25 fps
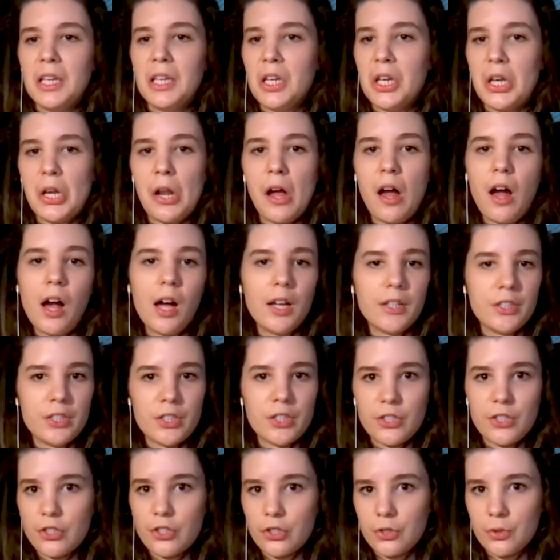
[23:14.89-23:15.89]

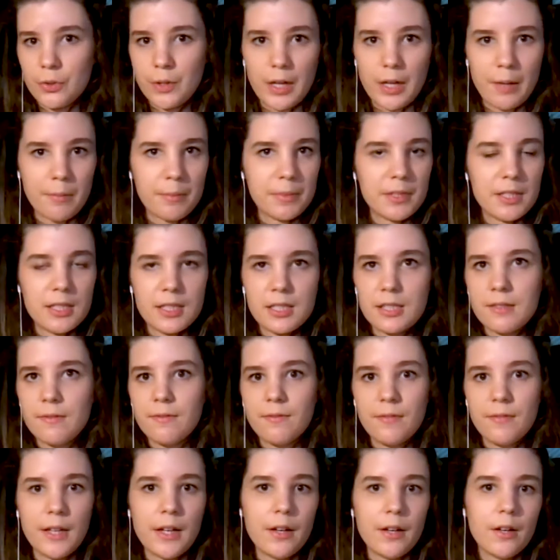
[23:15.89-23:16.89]
nondescript
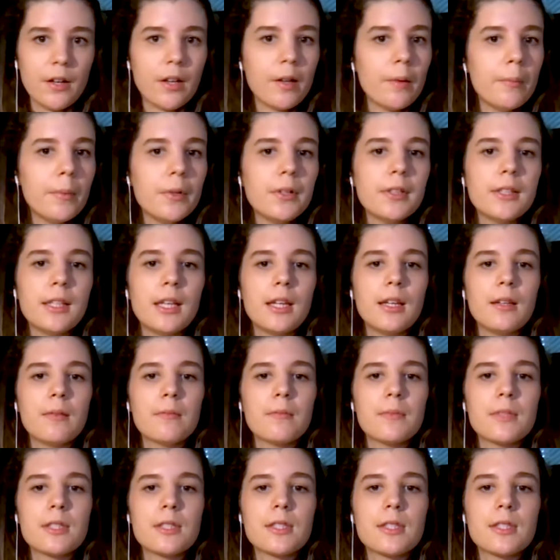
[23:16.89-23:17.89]
variable
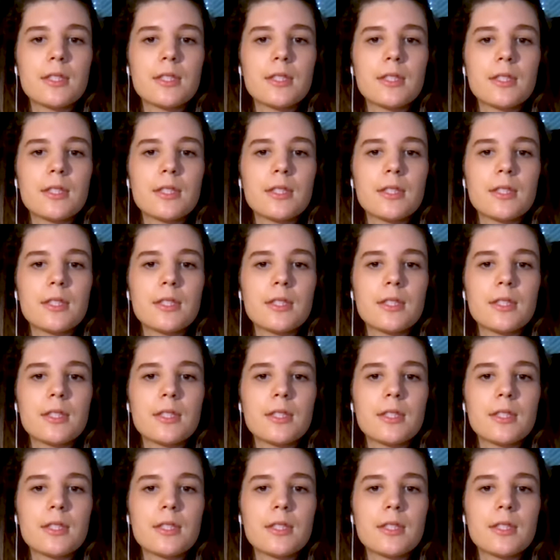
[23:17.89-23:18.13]
names.